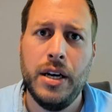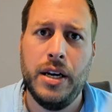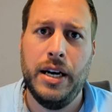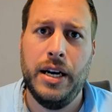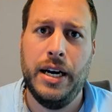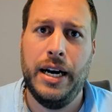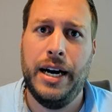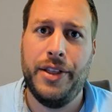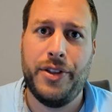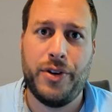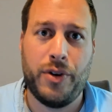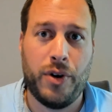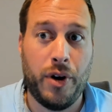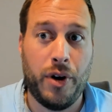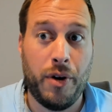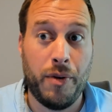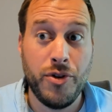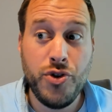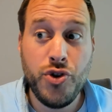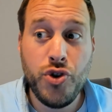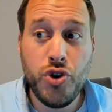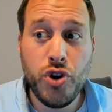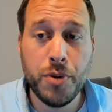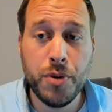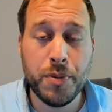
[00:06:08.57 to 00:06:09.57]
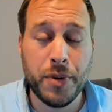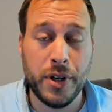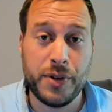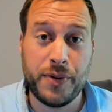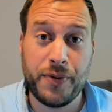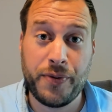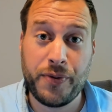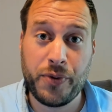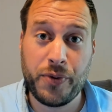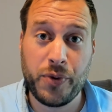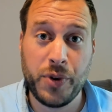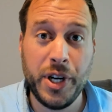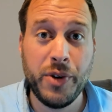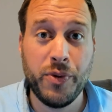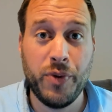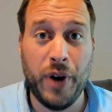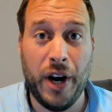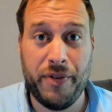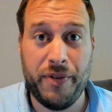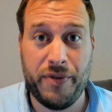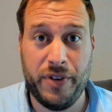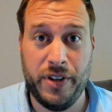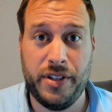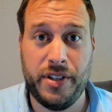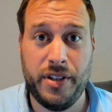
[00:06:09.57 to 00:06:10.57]
There are numerous free
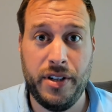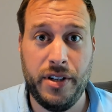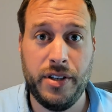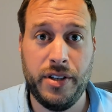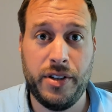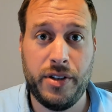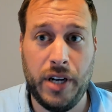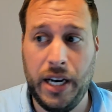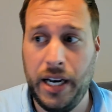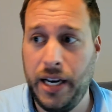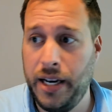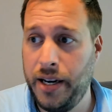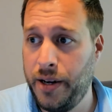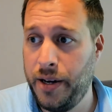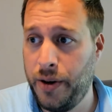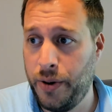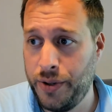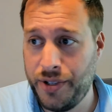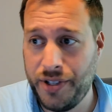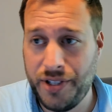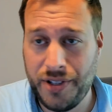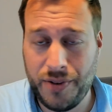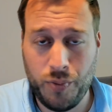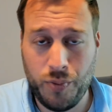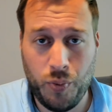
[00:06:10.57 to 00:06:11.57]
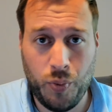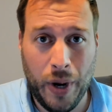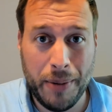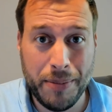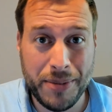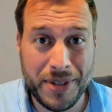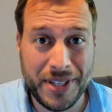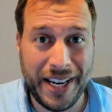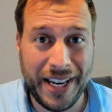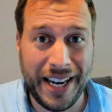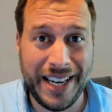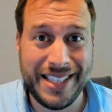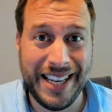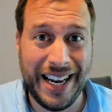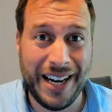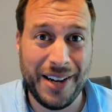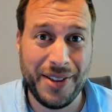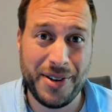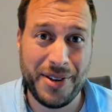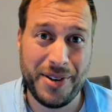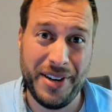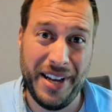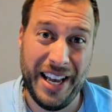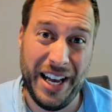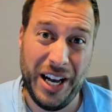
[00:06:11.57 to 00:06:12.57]
references or websites out
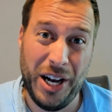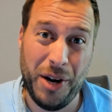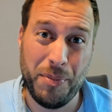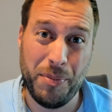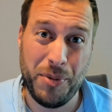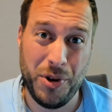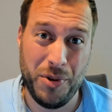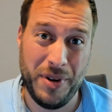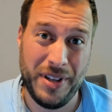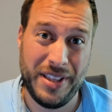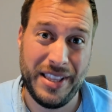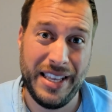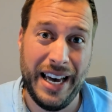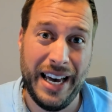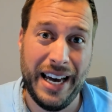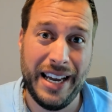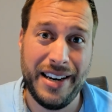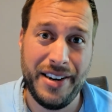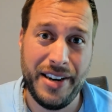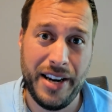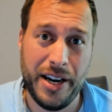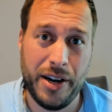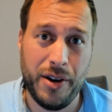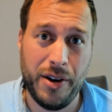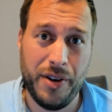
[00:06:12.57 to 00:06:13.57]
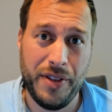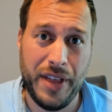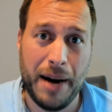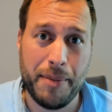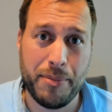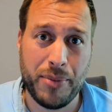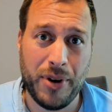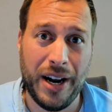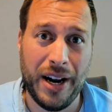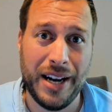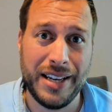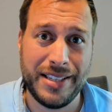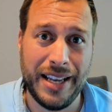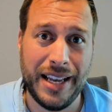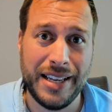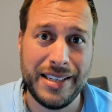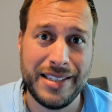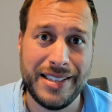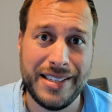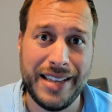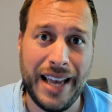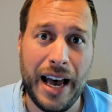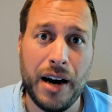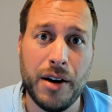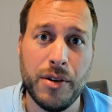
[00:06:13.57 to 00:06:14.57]
there to help you with that and narrow that process
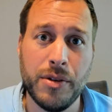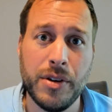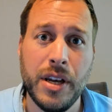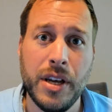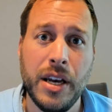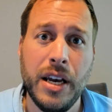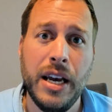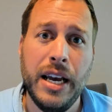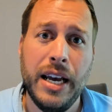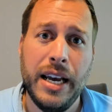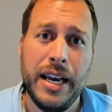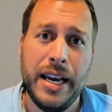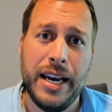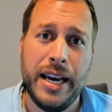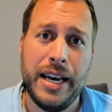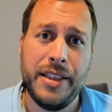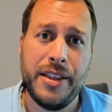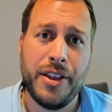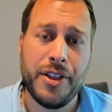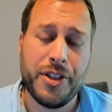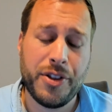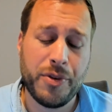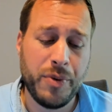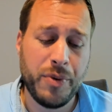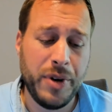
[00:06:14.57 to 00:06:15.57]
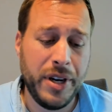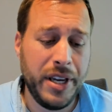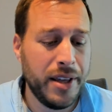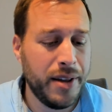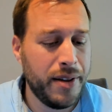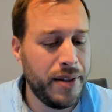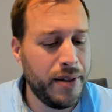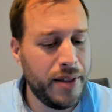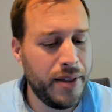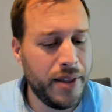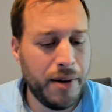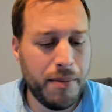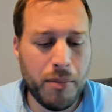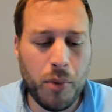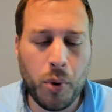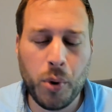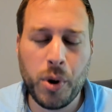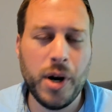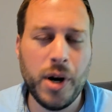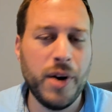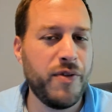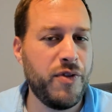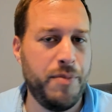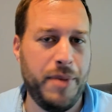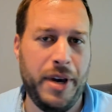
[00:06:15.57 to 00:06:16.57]
down. And then 3, the more
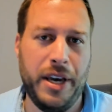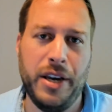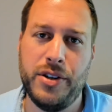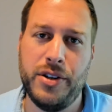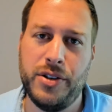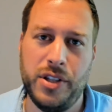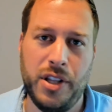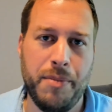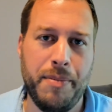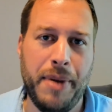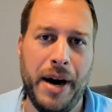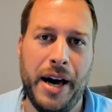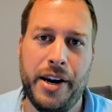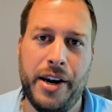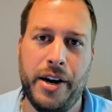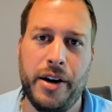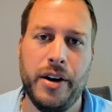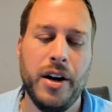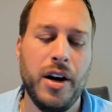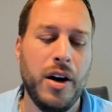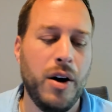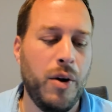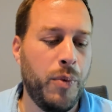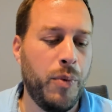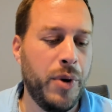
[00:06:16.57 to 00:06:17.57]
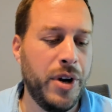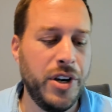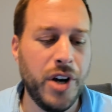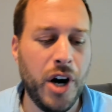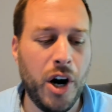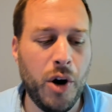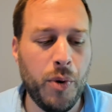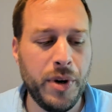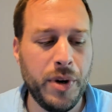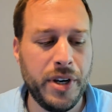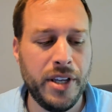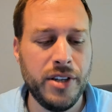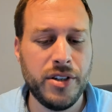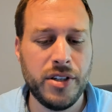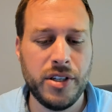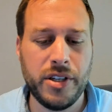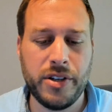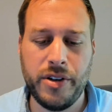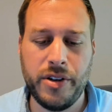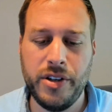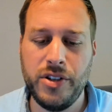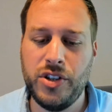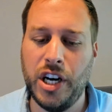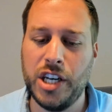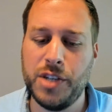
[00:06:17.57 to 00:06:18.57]
information, the better. We know when
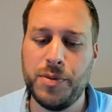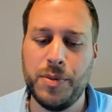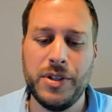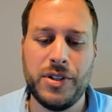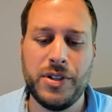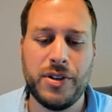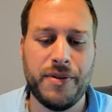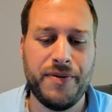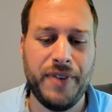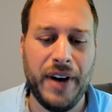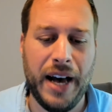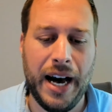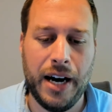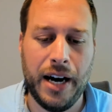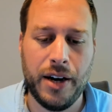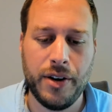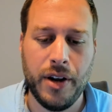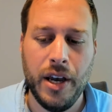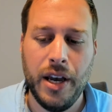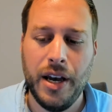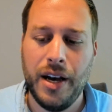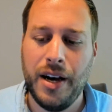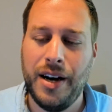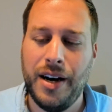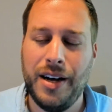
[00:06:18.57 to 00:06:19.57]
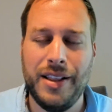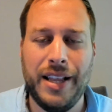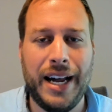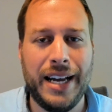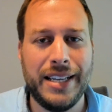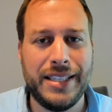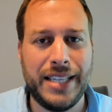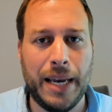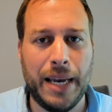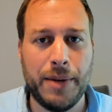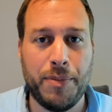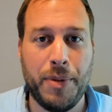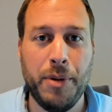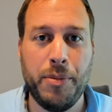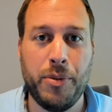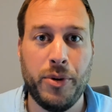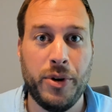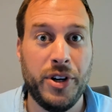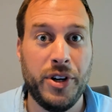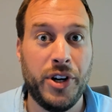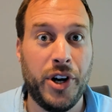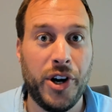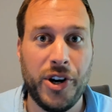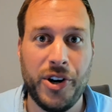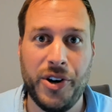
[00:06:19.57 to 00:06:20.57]
engineering judgments are found, a lot of times people are
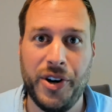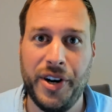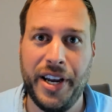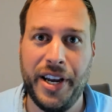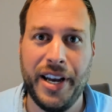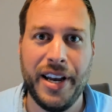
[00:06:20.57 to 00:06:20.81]
in a hurry.